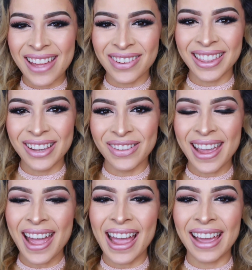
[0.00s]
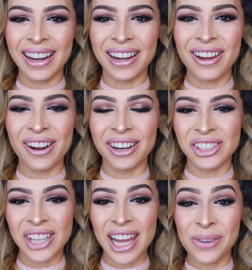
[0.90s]
everything we had in our
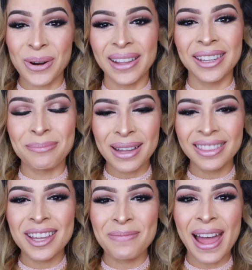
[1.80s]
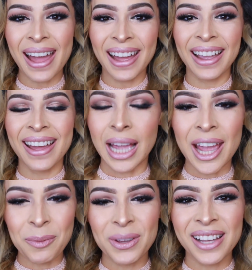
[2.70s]
January Lip Monthly bag. I
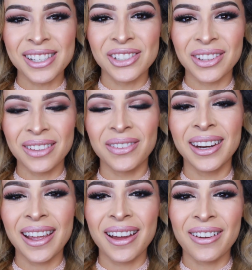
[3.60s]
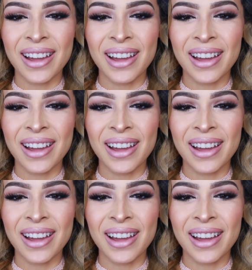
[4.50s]
hope you guys enjoyed the video.